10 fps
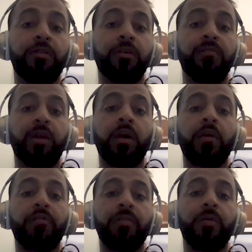to
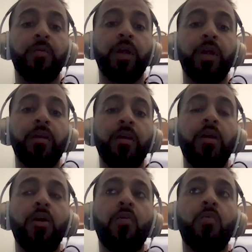unlock from your brand
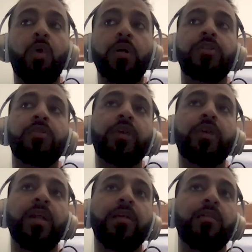while still
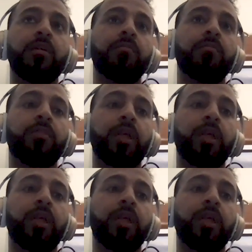getting the